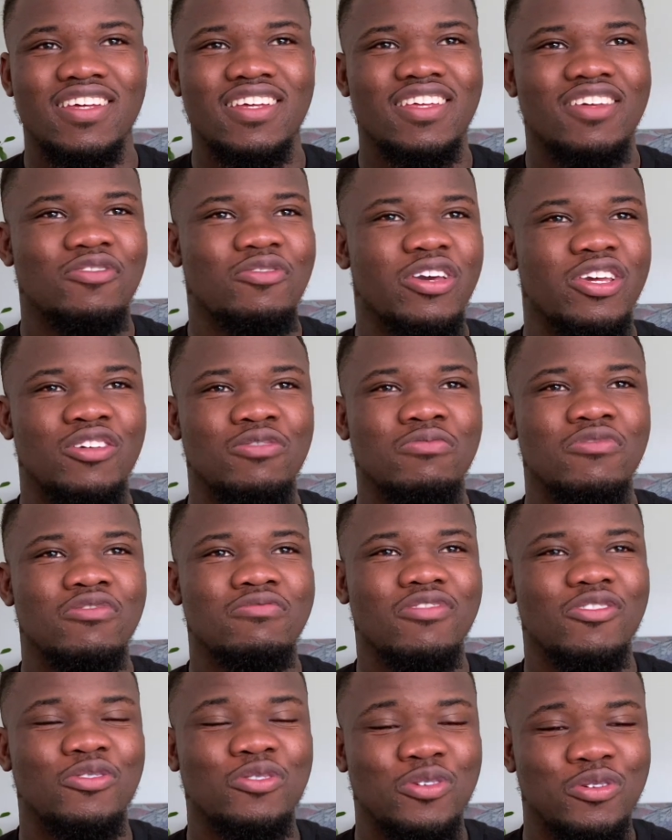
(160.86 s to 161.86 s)
When you
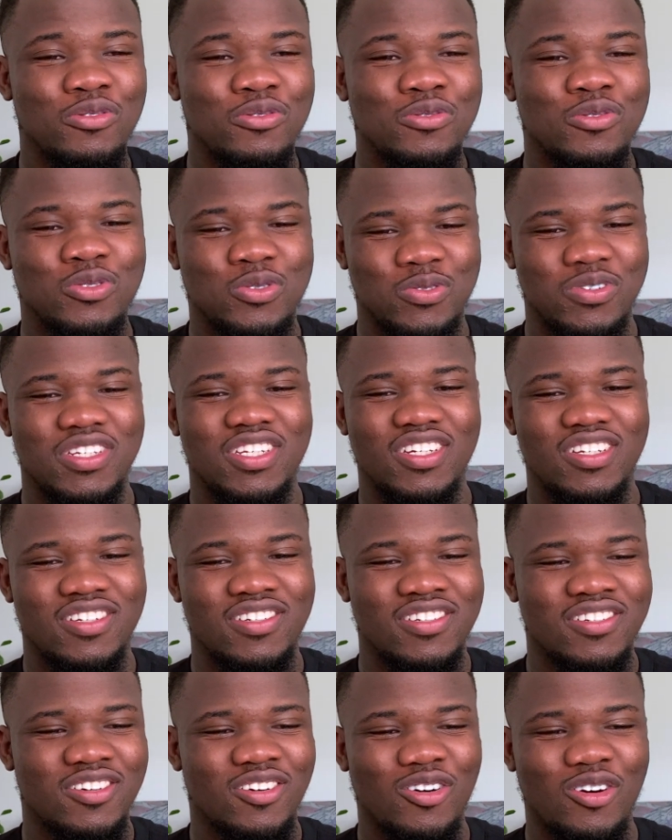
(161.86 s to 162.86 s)
Google
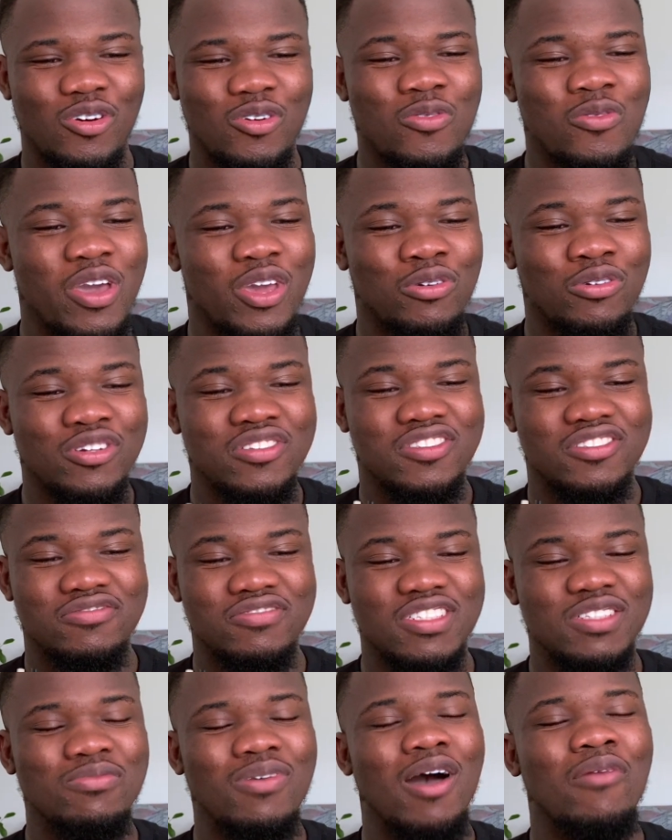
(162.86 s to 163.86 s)
Sweden, or when you want to
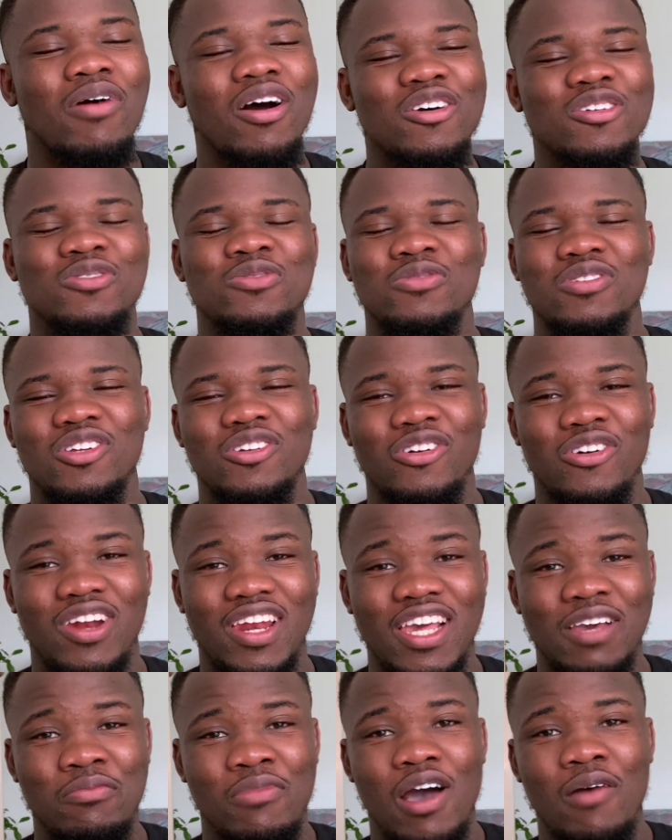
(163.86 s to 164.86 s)
read more about Sweden or
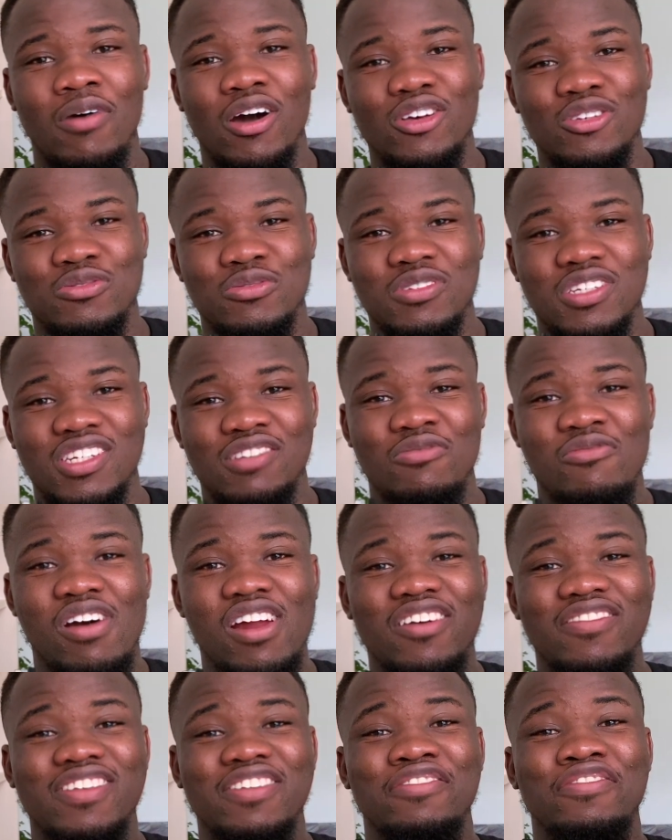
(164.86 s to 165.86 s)
learn more about Sweden, one
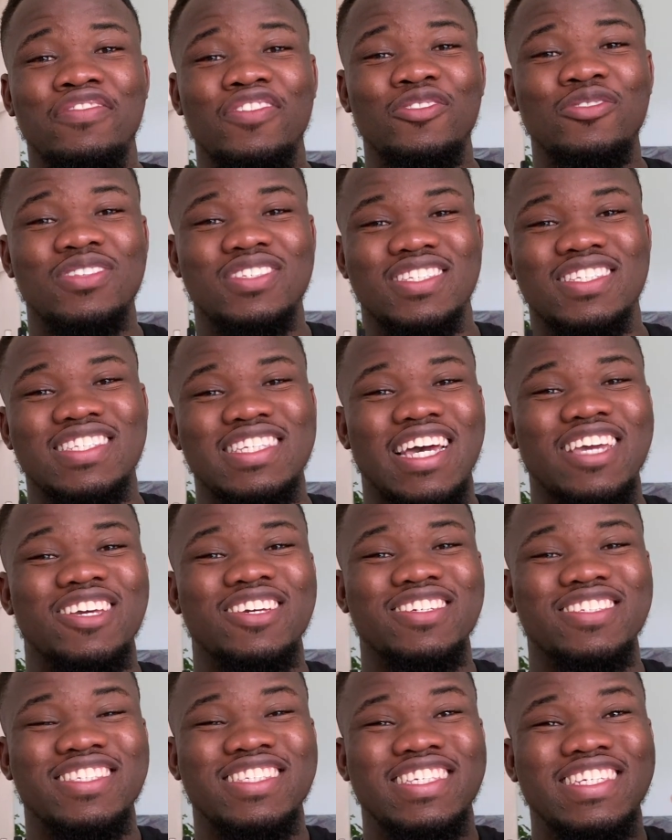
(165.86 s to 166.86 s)
of the few things that you
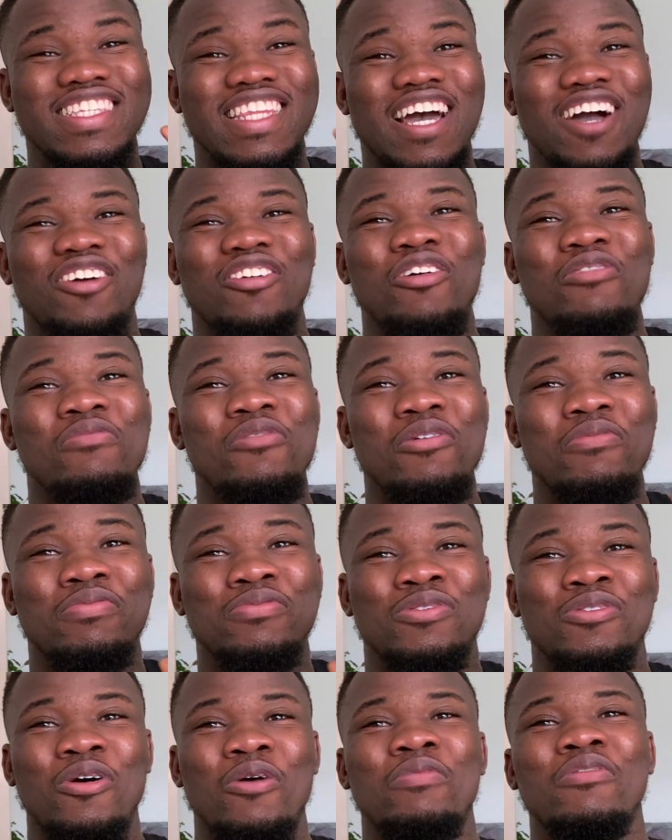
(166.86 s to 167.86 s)
see that come up
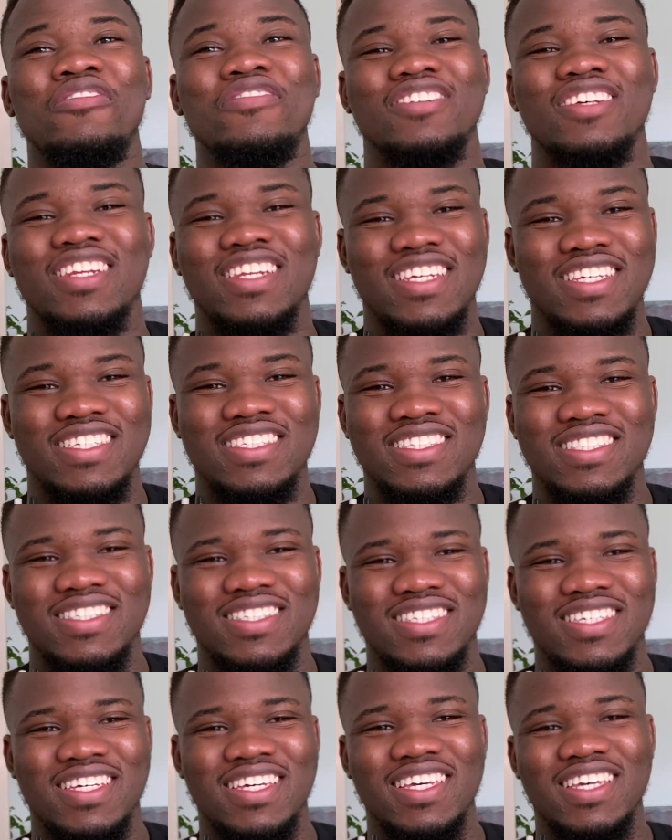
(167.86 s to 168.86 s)
top of the
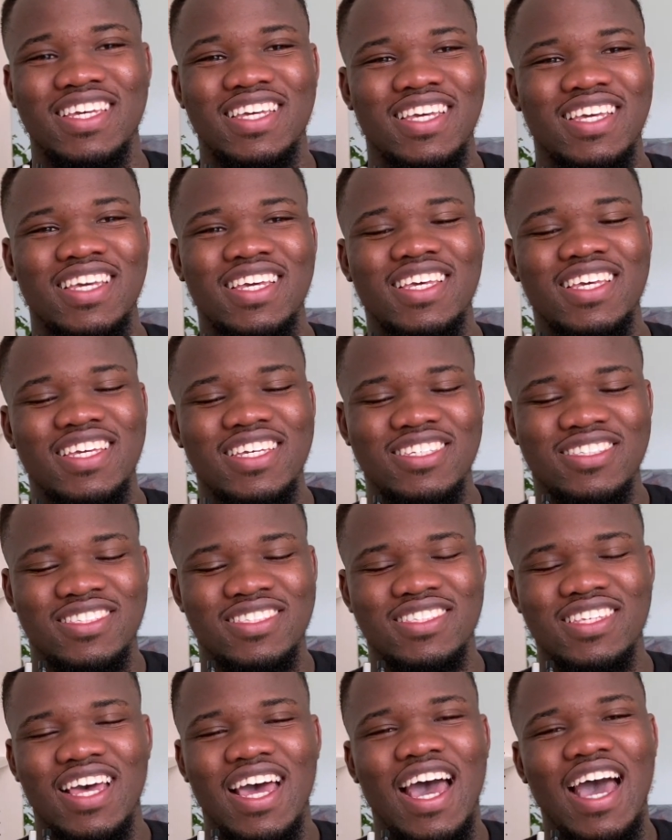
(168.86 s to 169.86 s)
list
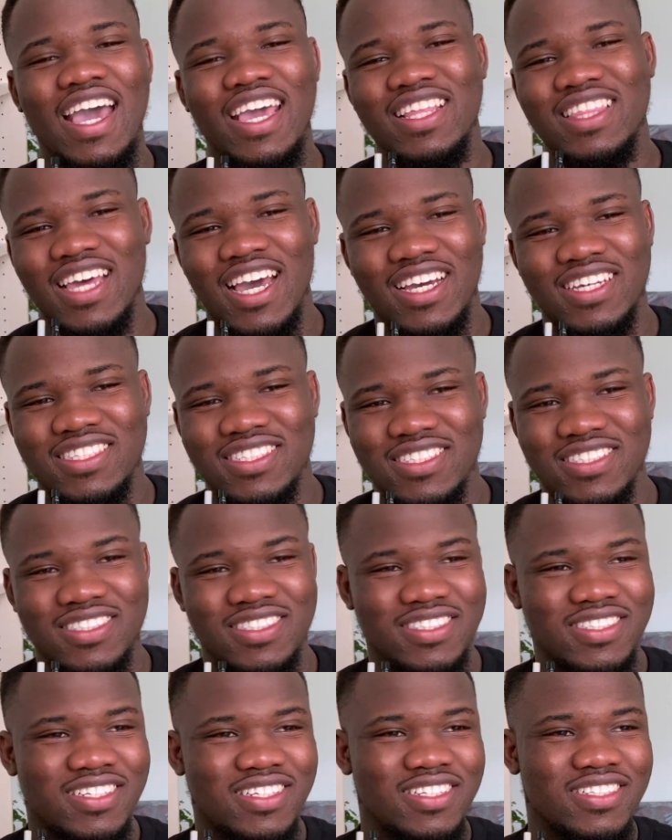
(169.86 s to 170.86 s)
is
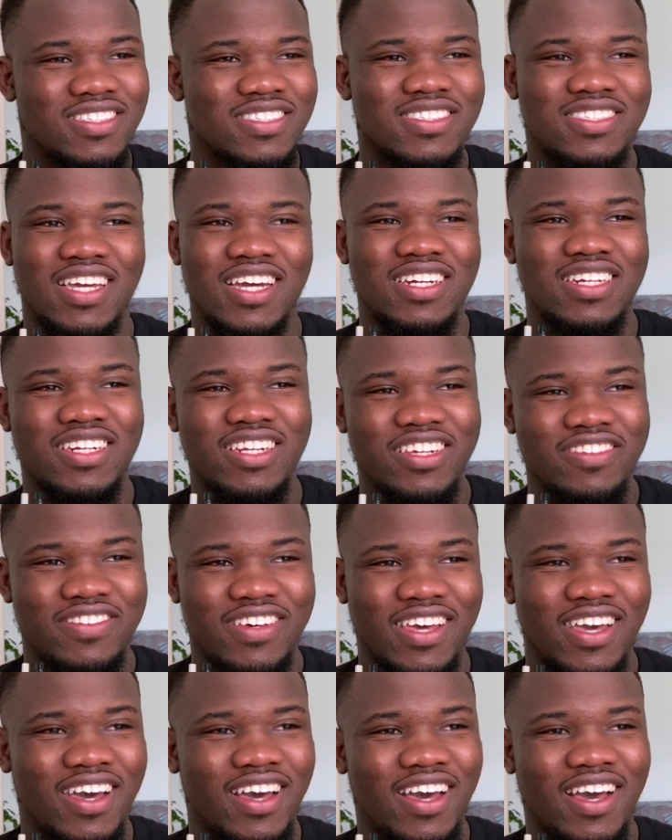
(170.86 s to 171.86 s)
taxes in
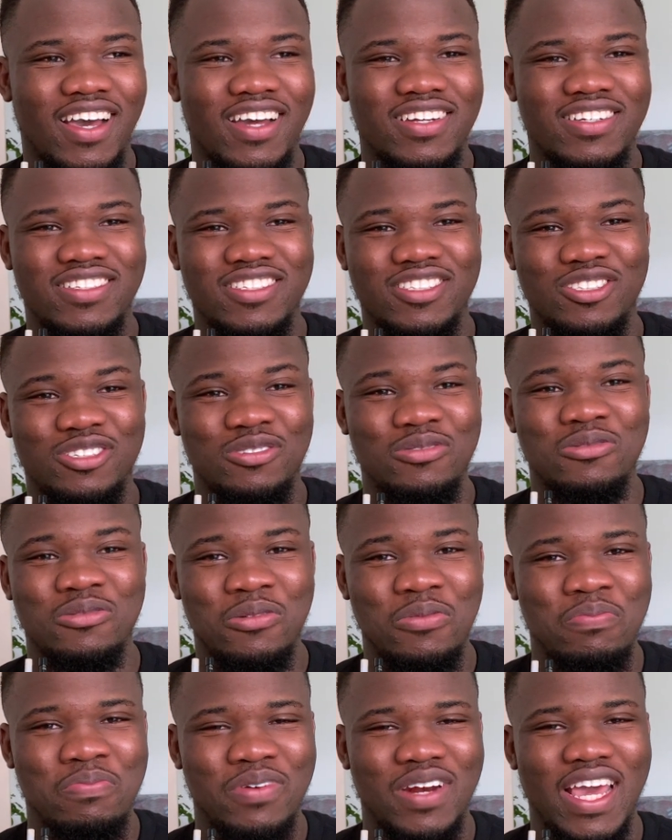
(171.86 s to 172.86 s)
Scandinavia and in
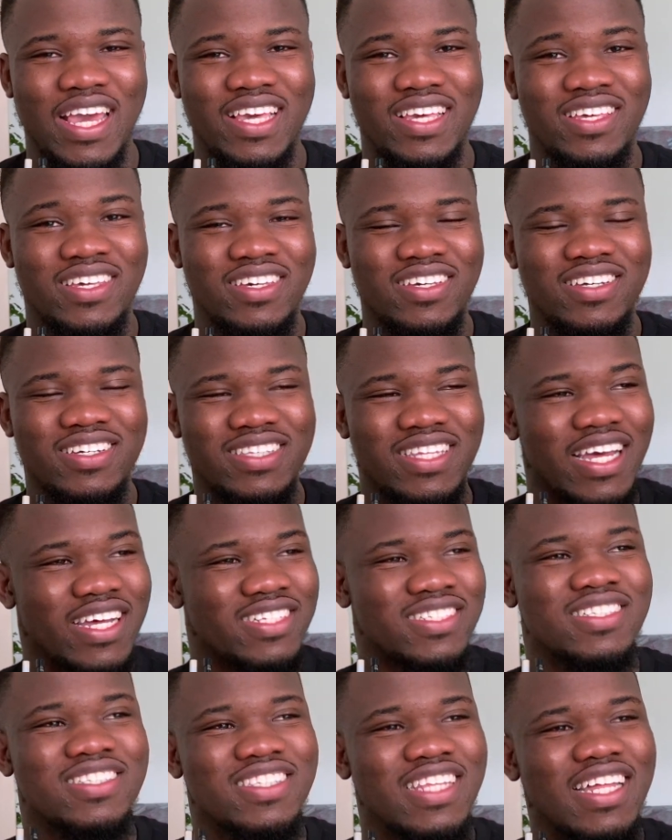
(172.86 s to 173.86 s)
Europe.
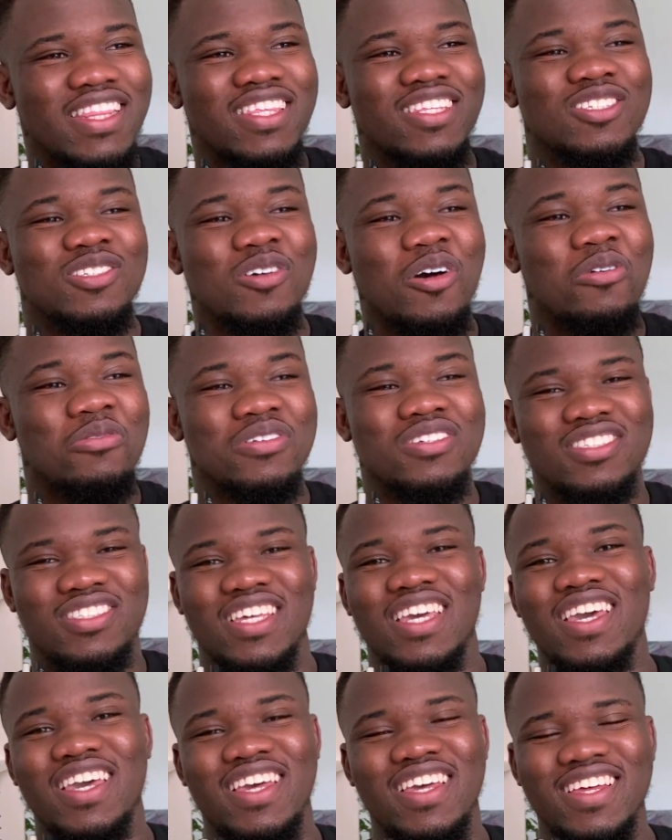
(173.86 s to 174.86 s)
That thing is always
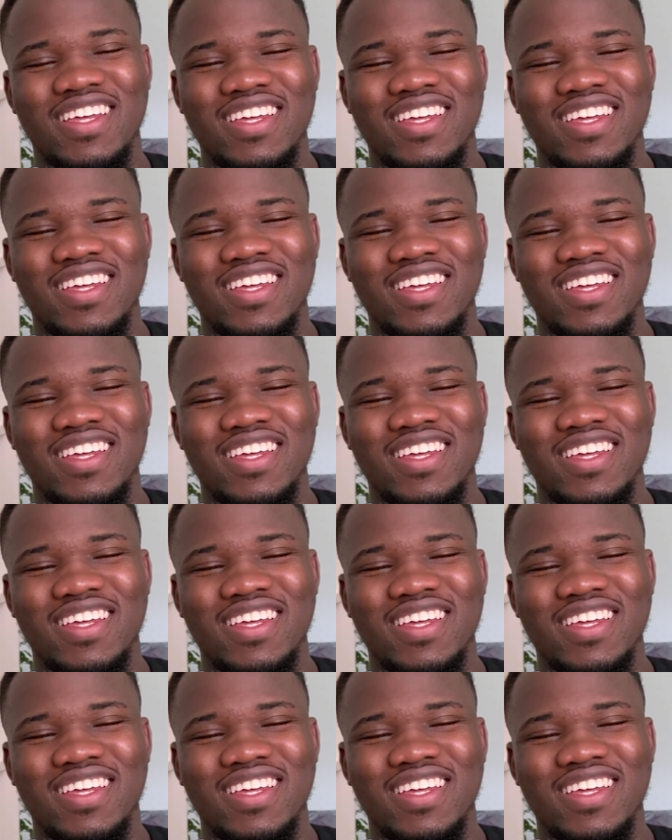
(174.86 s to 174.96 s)
there,